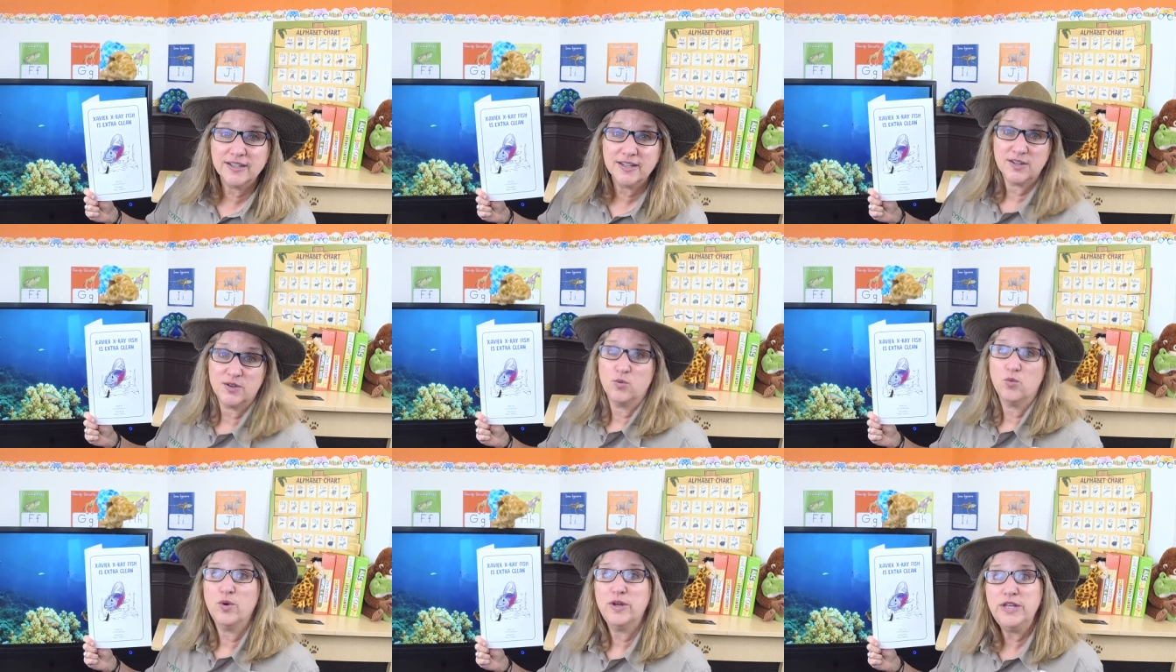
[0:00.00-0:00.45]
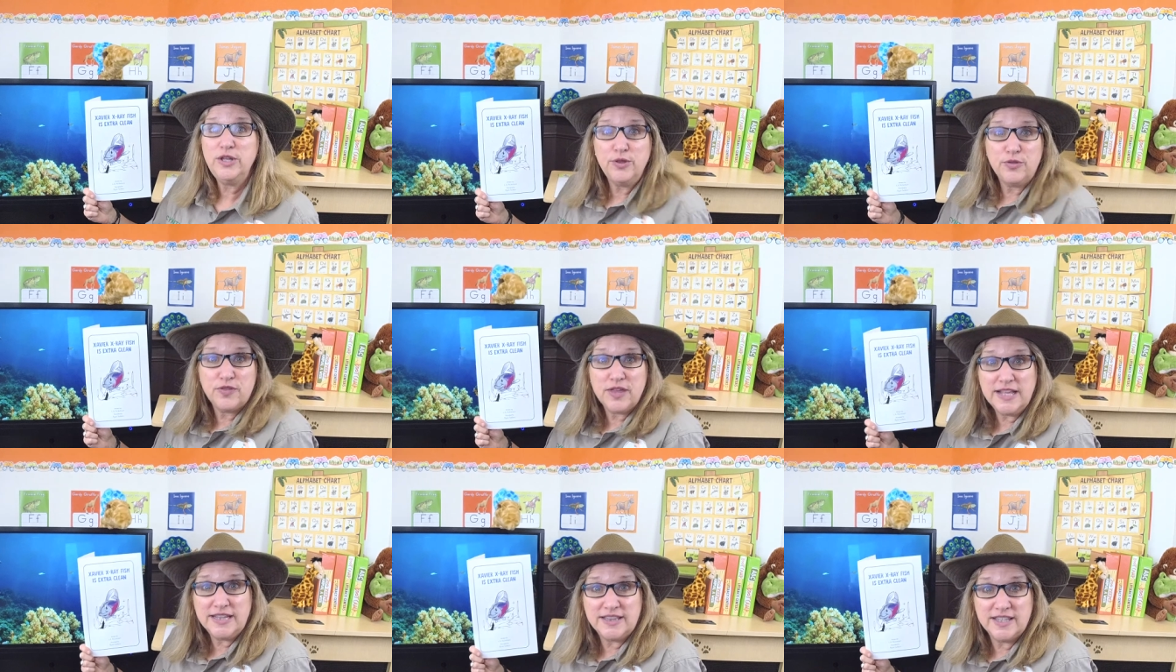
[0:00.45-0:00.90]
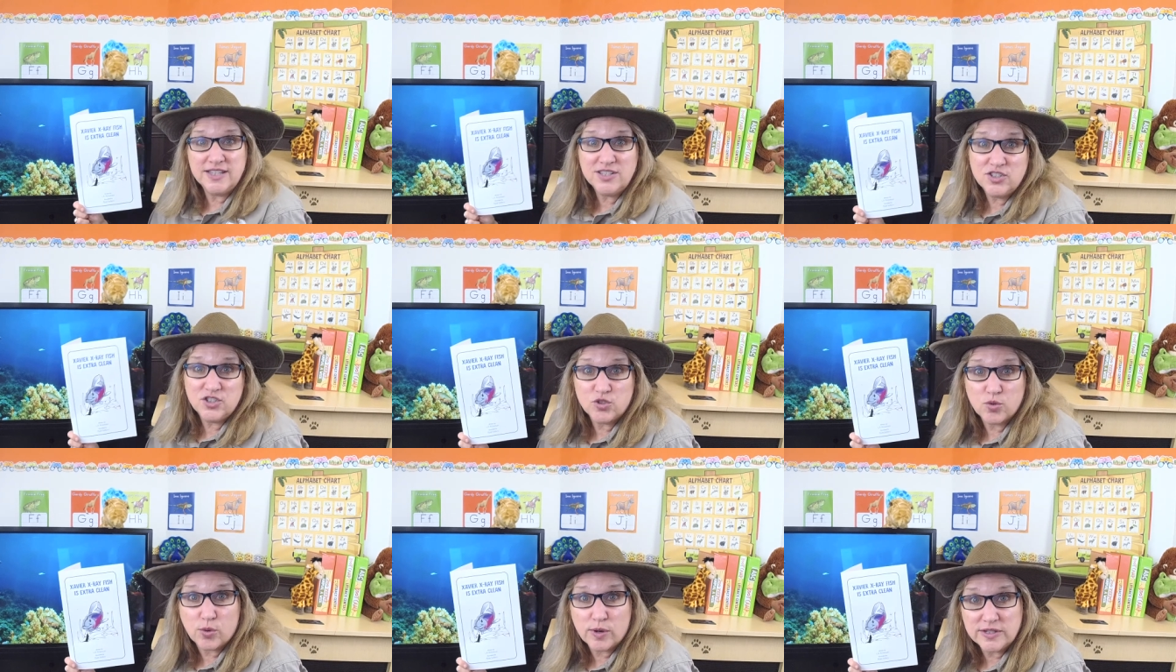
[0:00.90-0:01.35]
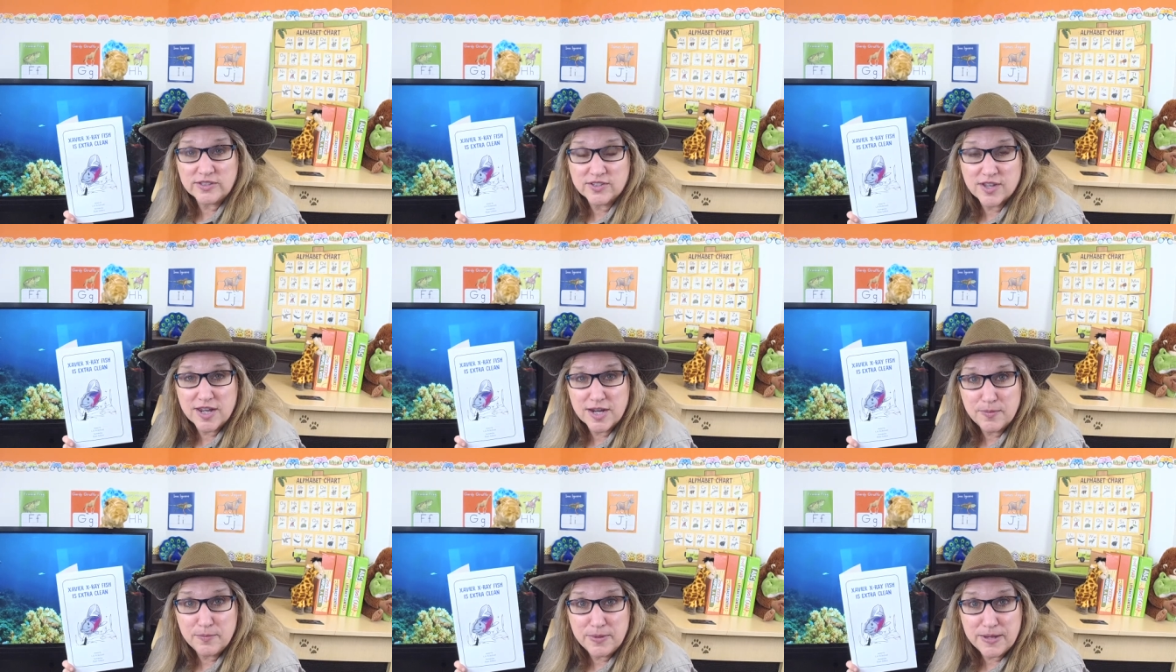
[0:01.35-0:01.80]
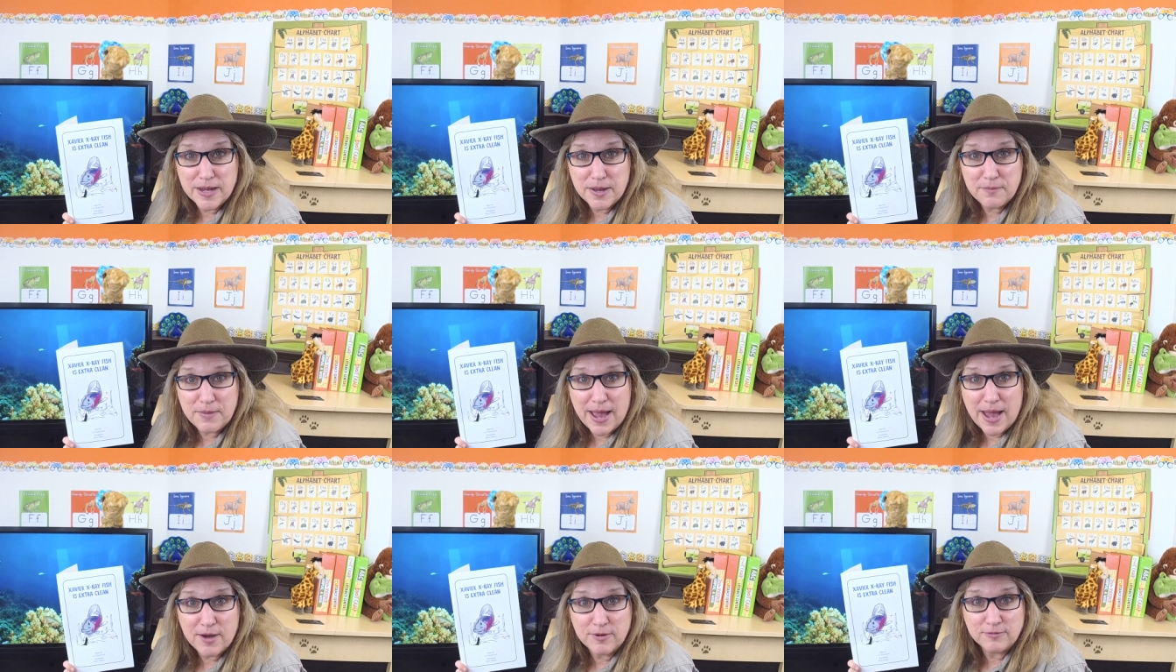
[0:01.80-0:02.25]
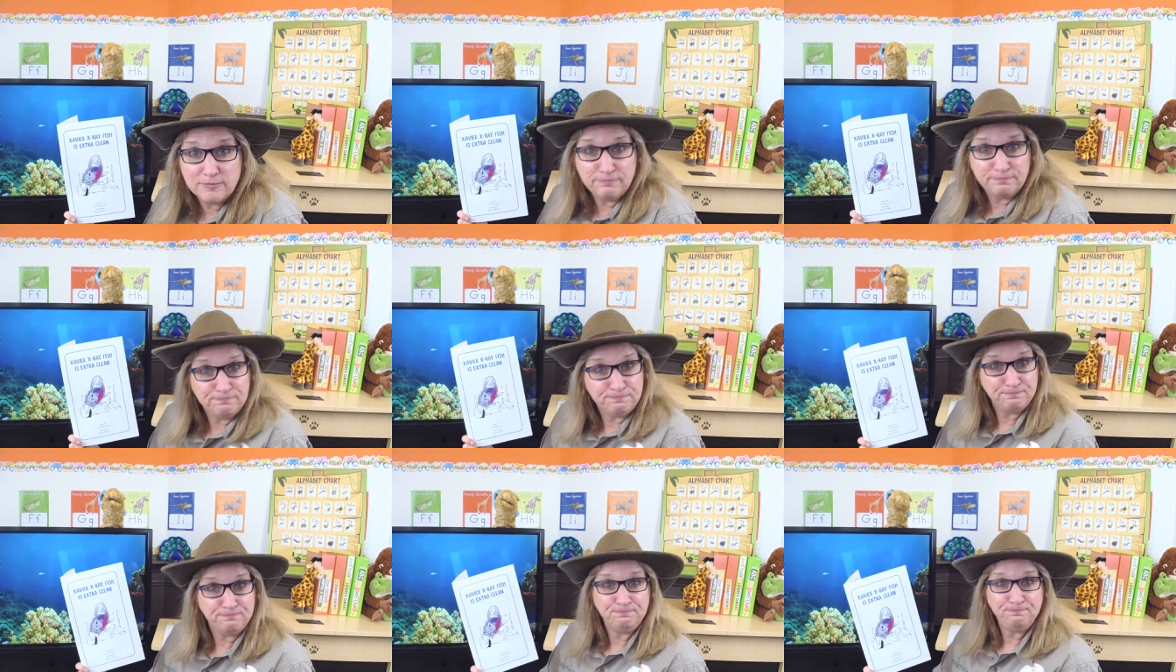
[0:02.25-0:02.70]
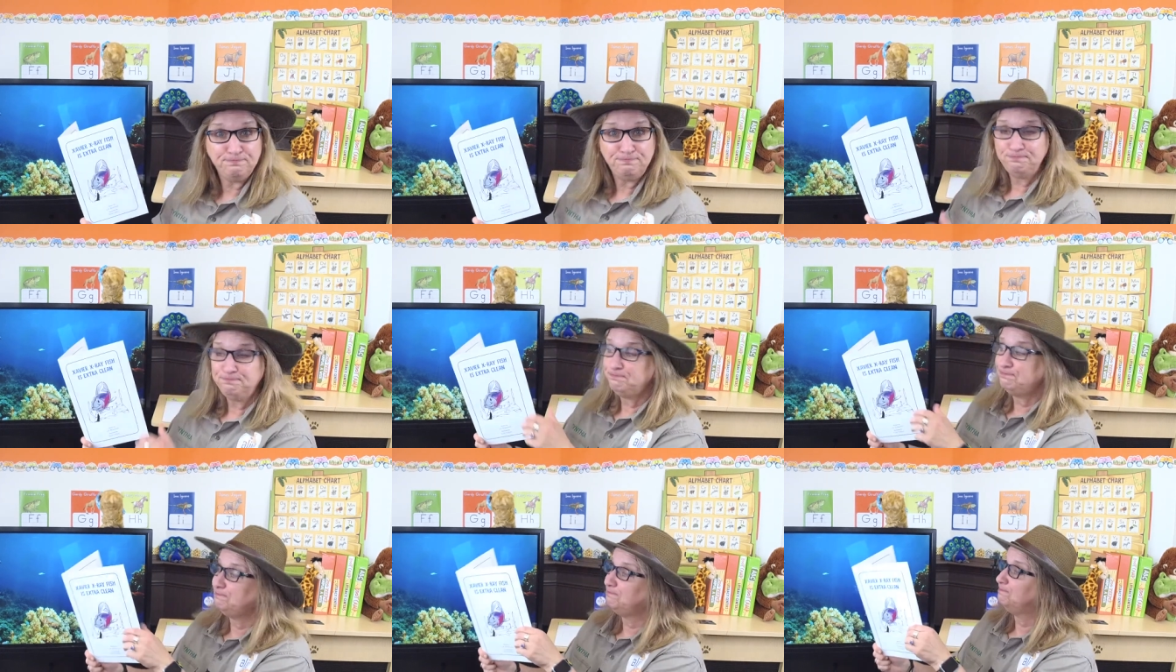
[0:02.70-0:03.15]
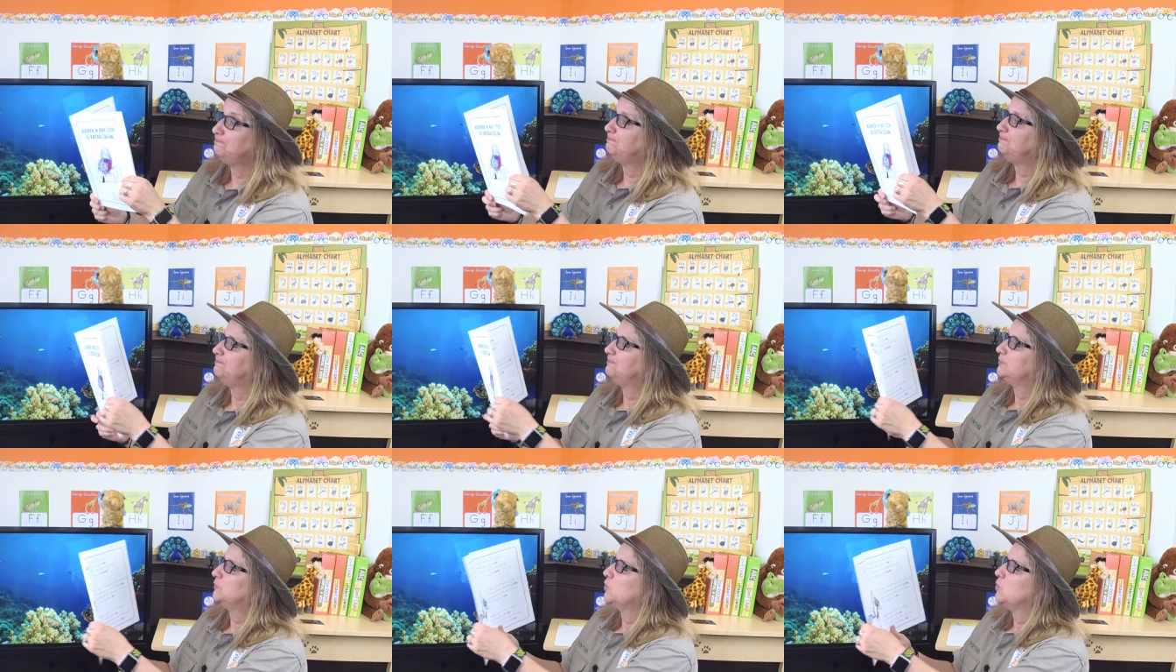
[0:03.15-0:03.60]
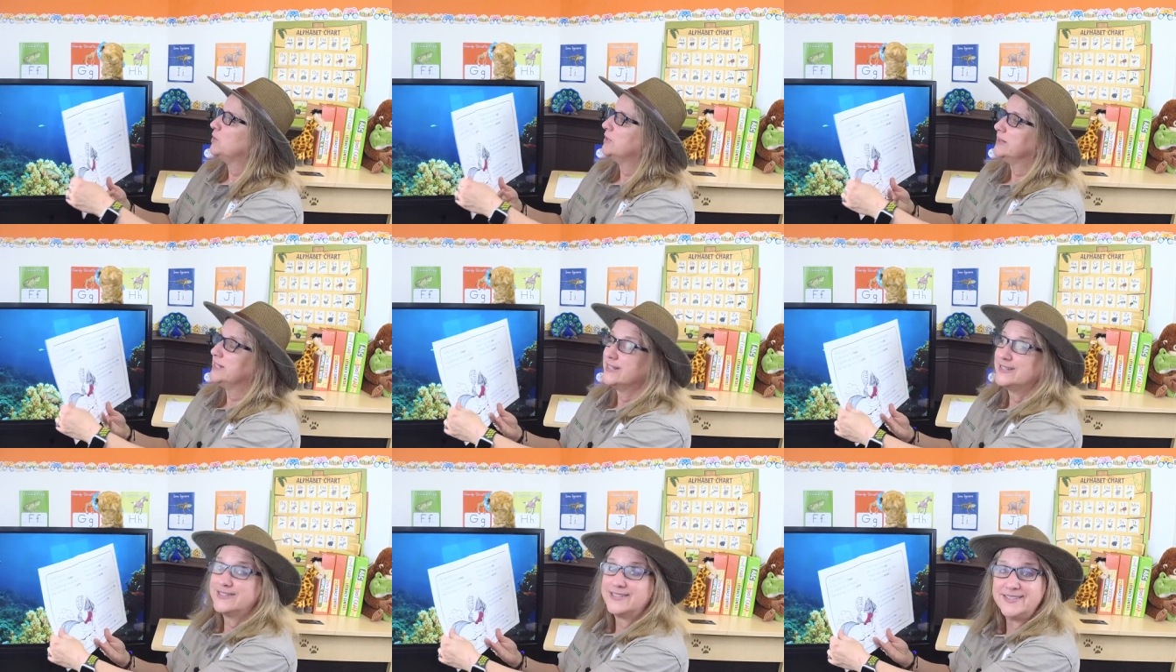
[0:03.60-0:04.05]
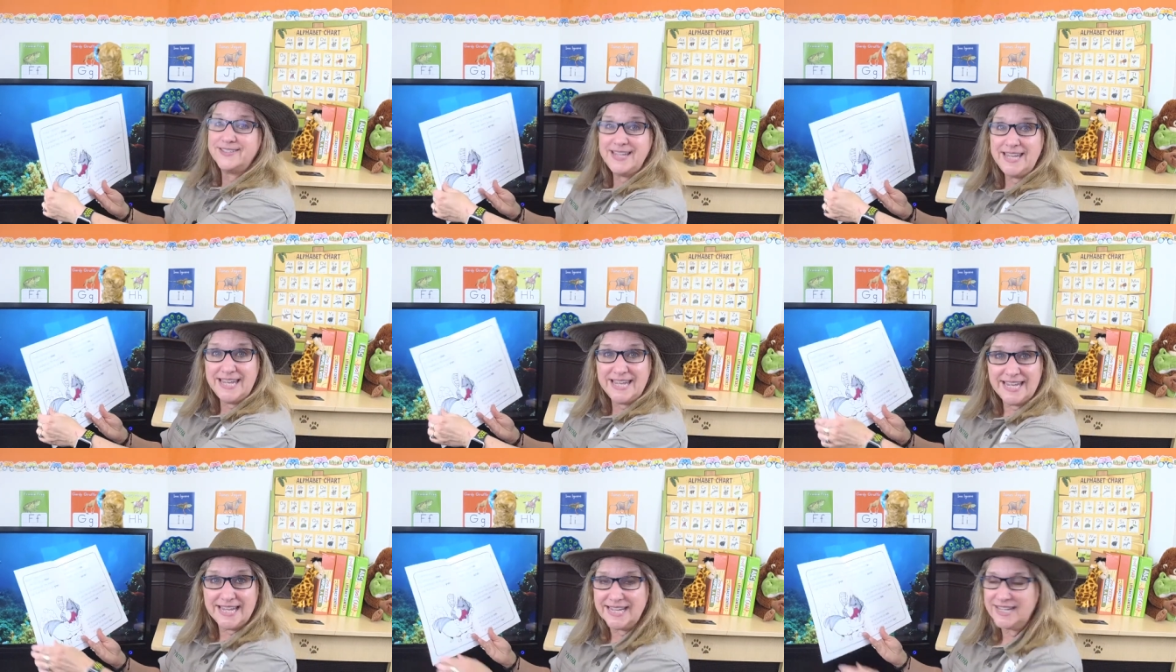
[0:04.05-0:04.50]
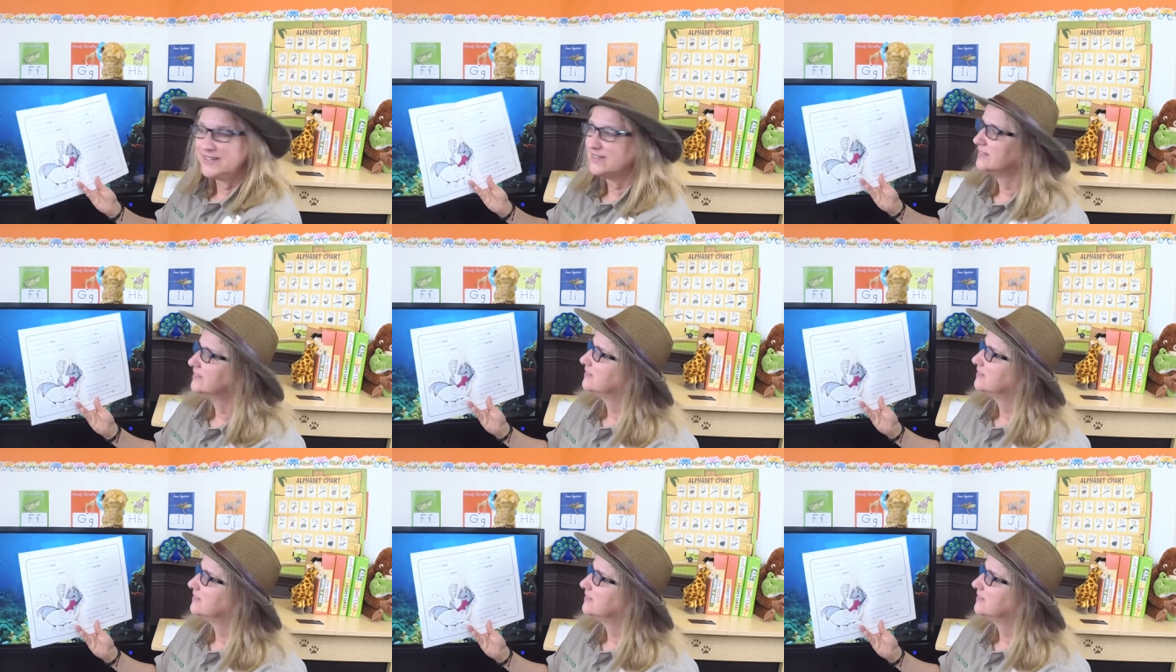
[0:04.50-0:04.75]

Mm. What do you hmm. think this story is going to be about? Hmm. Hmm. Well, let's see.